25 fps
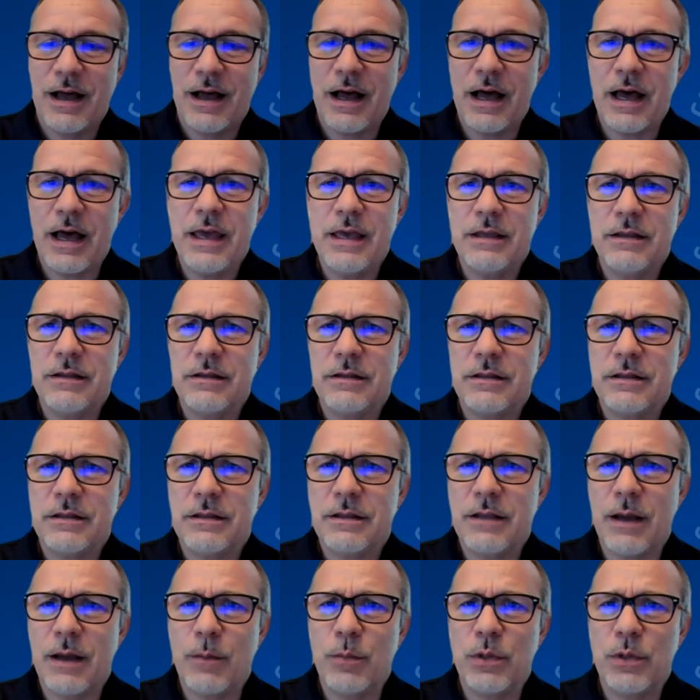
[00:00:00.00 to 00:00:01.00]
I,
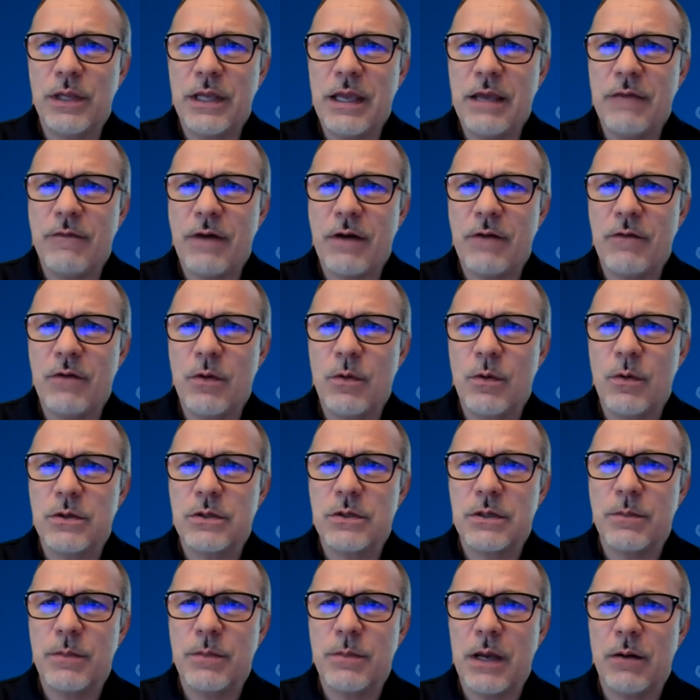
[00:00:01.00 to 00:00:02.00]
I believe everyone
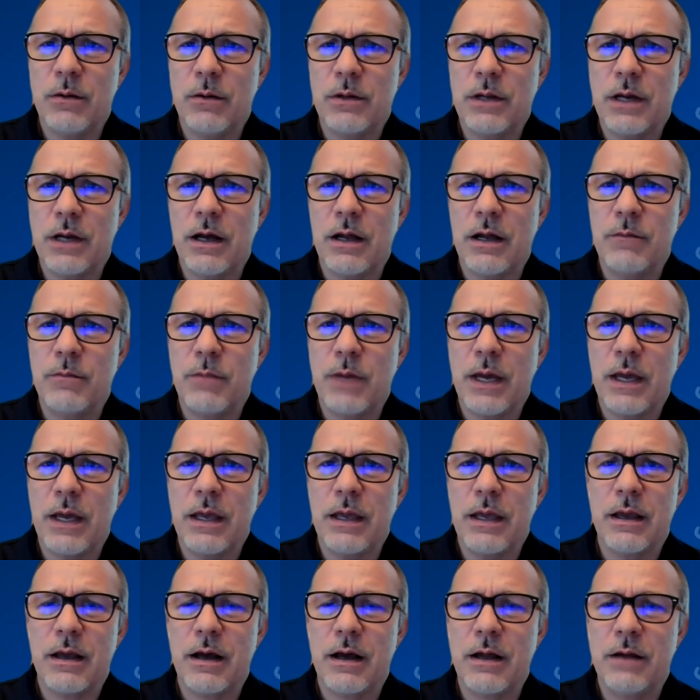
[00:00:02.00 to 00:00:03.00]
should be able to un
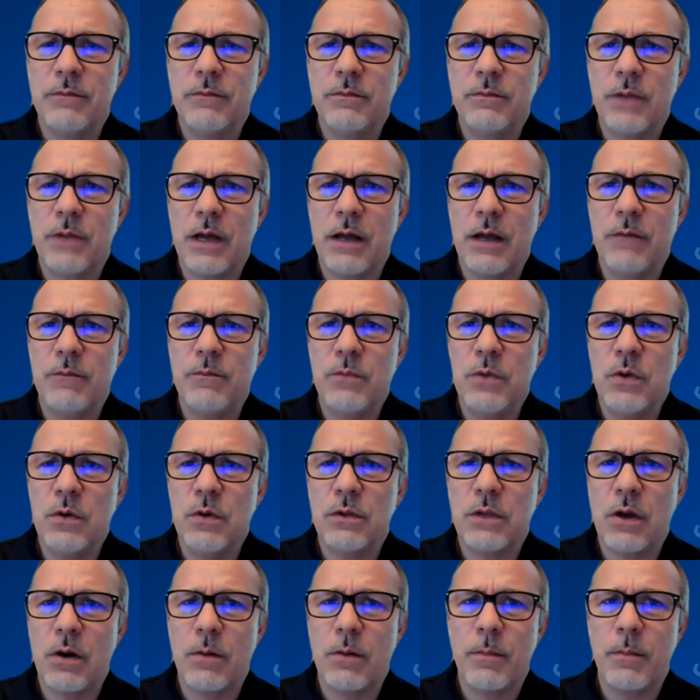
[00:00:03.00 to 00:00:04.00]
un
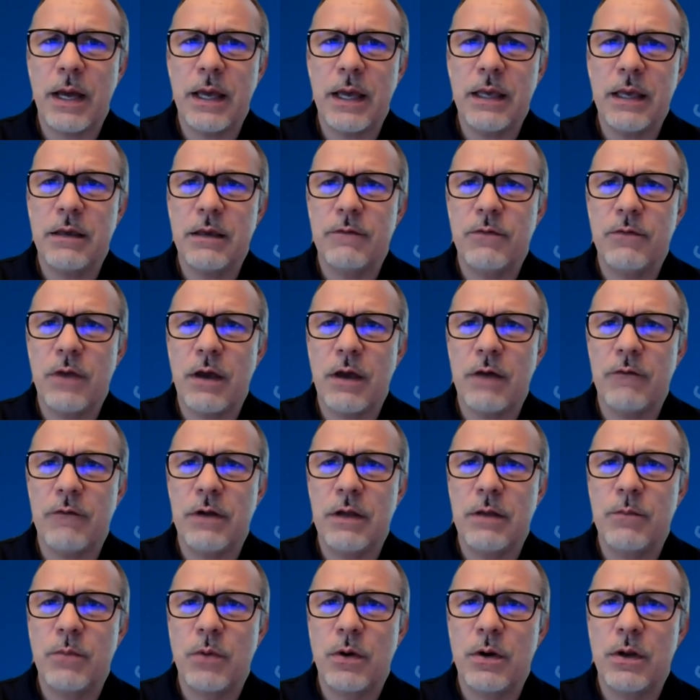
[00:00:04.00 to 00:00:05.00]
unmute their mic if you have
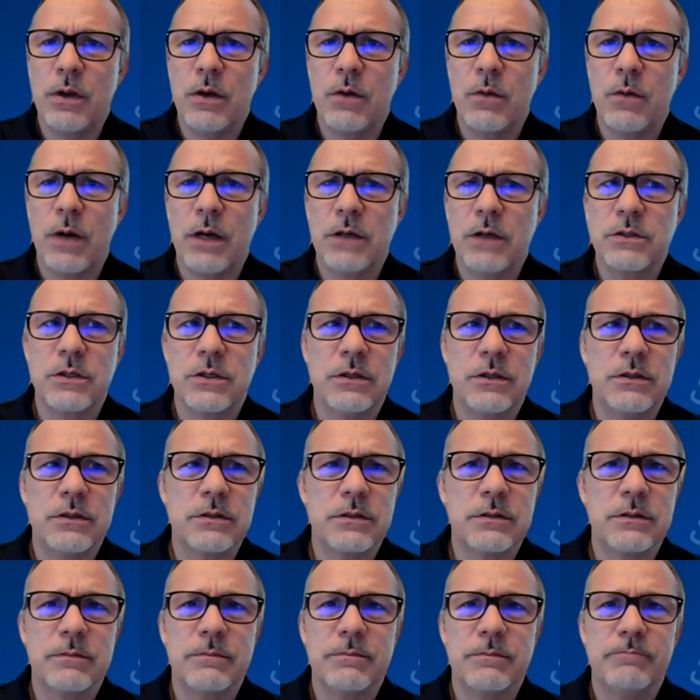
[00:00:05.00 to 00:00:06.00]
any burning
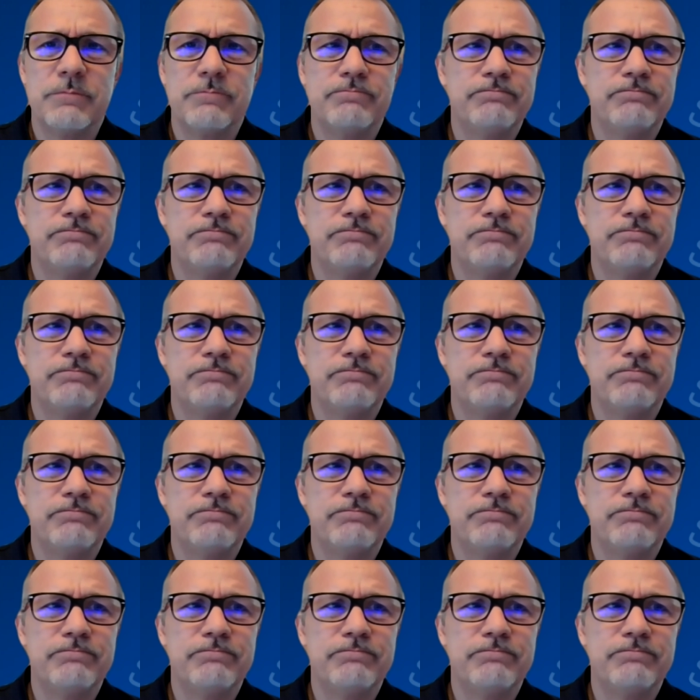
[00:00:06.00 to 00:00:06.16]
questions.